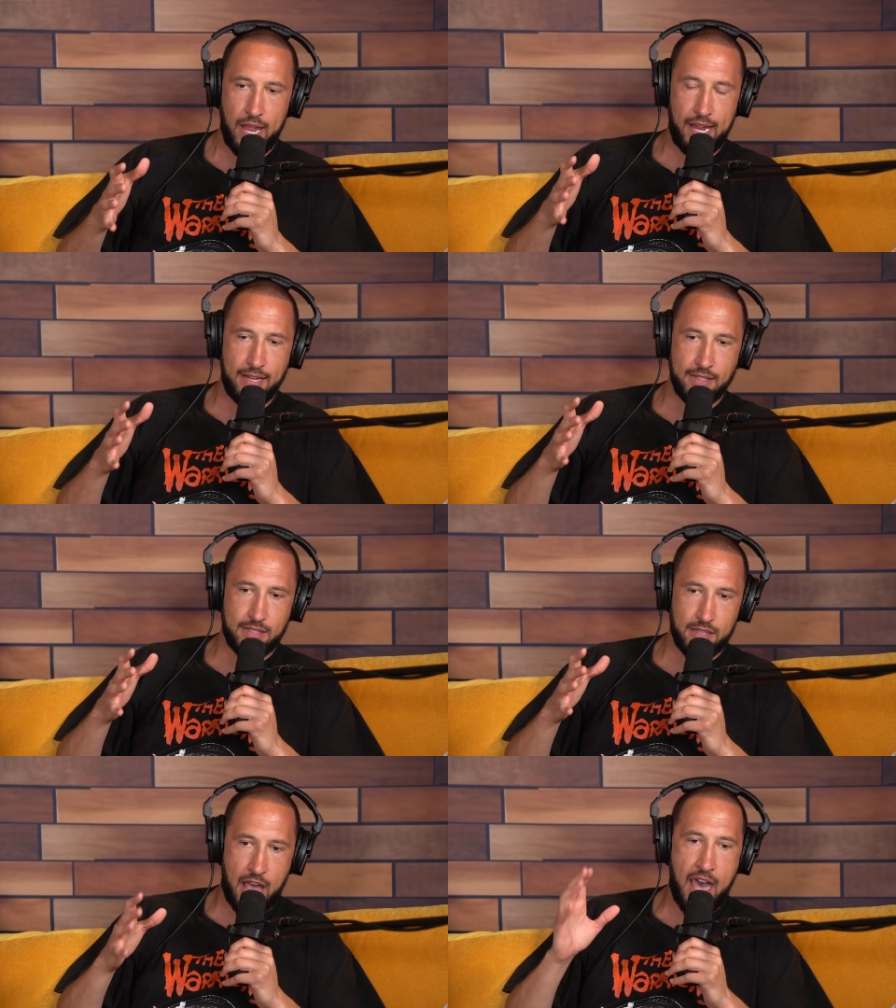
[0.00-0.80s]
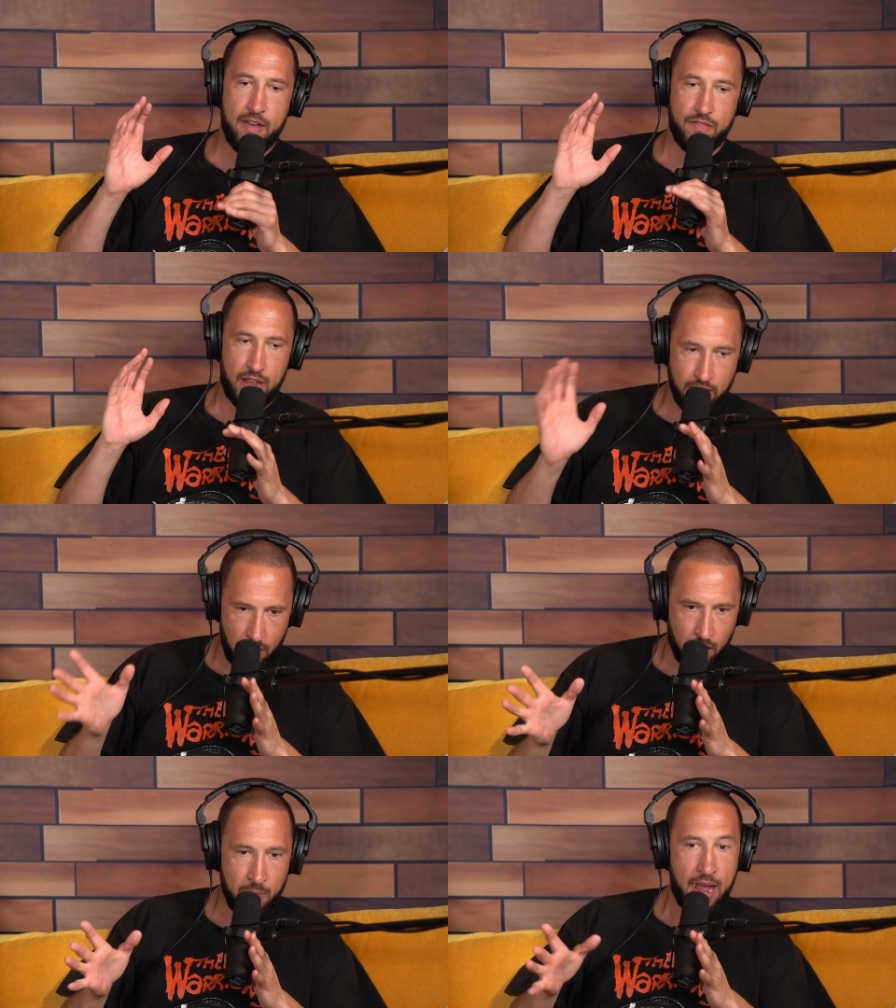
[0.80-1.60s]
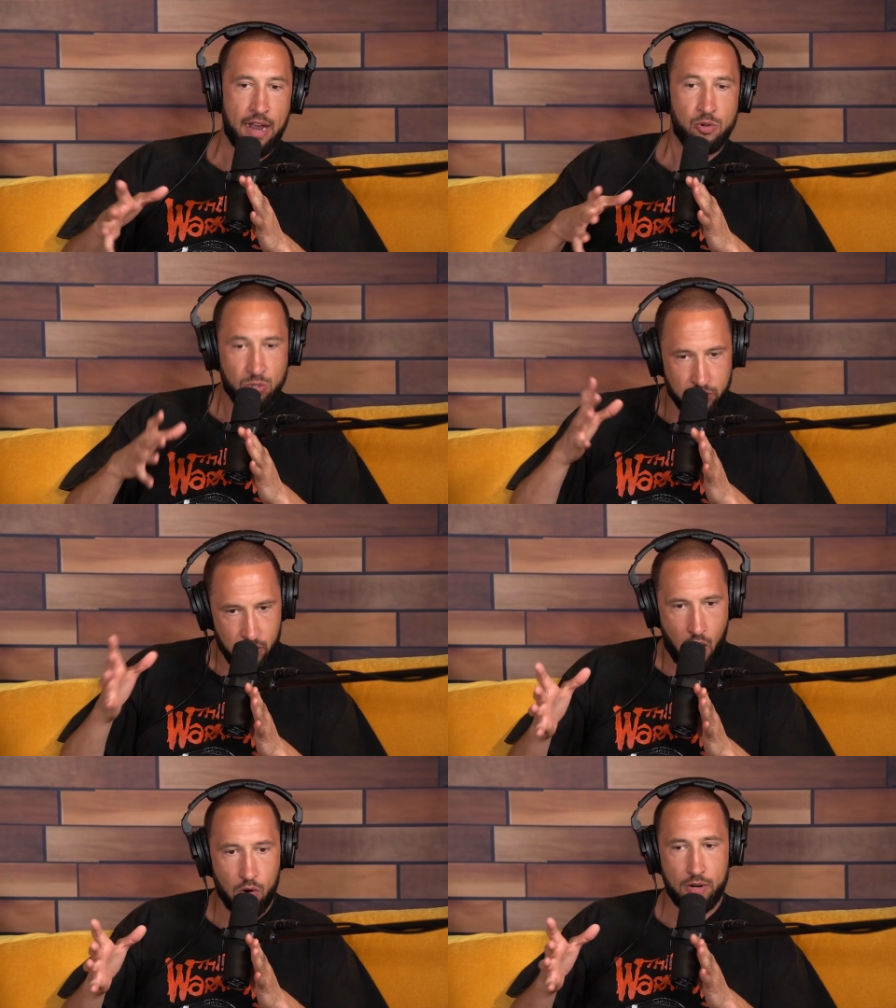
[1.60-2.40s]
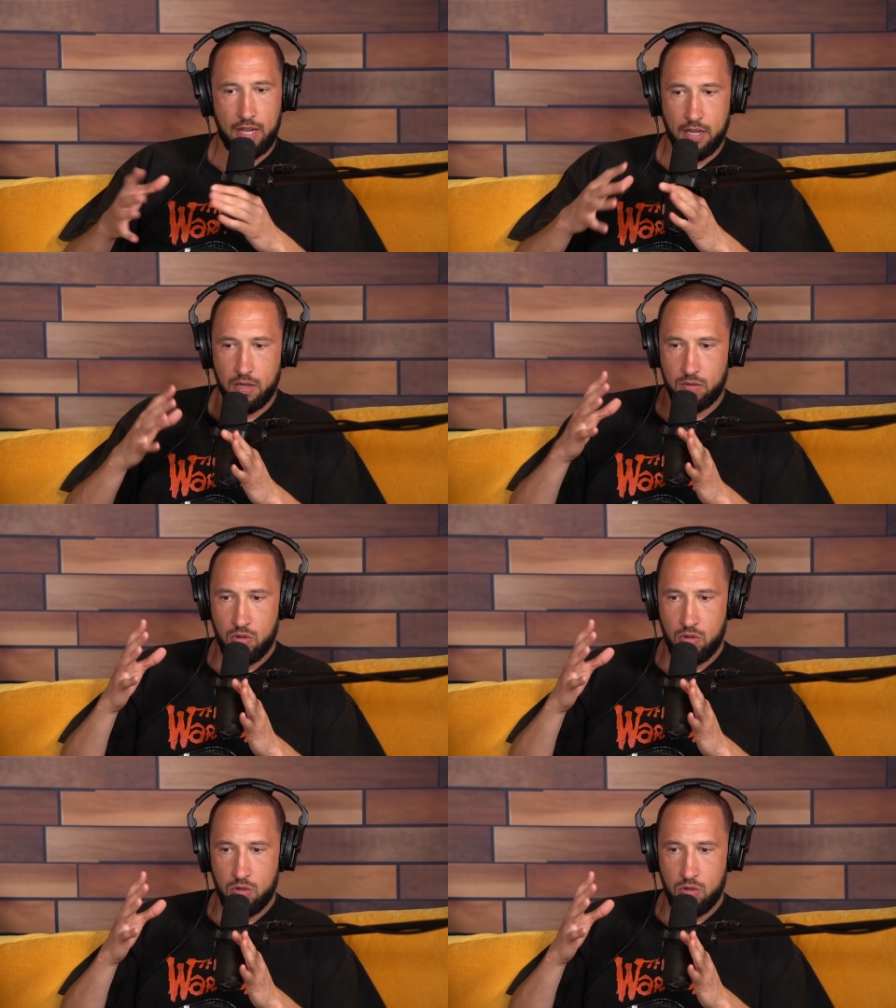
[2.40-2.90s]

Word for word: is have a young man who's already